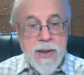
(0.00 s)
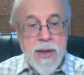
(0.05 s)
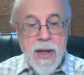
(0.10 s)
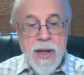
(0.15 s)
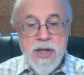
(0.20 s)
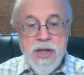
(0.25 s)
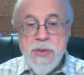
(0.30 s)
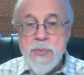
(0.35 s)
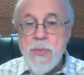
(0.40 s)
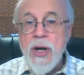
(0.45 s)

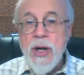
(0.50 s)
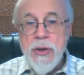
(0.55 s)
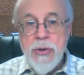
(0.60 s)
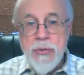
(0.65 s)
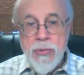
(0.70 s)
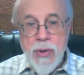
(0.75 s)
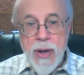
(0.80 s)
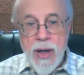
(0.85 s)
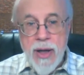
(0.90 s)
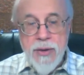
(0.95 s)
spread
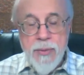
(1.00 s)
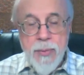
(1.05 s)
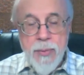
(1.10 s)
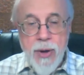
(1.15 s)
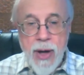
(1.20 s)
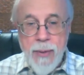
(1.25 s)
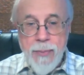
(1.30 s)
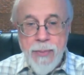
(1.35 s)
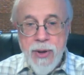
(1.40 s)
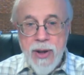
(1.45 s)
throughout the
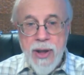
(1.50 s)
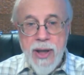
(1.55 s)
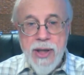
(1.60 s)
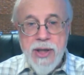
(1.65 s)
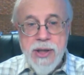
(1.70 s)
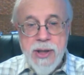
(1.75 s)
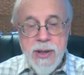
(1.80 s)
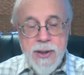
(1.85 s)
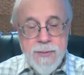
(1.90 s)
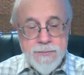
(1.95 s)

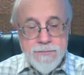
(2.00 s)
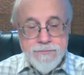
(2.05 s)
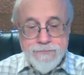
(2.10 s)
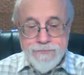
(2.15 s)
population.